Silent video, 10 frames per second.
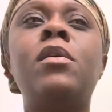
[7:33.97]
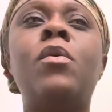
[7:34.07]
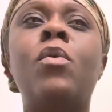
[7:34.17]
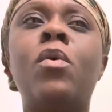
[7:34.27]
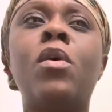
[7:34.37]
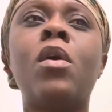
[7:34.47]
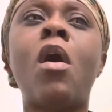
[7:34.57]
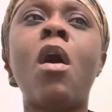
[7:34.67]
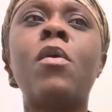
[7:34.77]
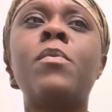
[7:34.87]
Or
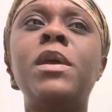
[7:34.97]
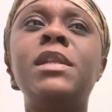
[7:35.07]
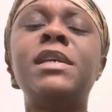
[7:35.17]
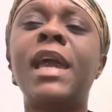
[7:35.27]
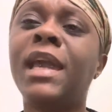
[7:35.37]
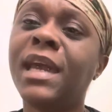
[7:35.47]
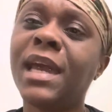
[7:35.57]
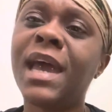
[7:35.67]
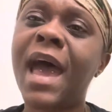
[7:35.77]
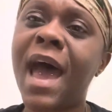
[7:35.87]
are we taking
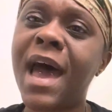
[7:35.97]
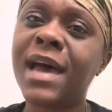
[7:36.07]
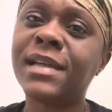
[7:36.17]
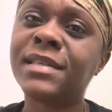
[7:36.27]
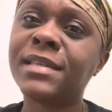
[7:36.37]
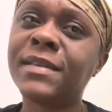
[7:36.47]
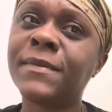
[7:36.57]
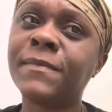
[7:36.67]
it as,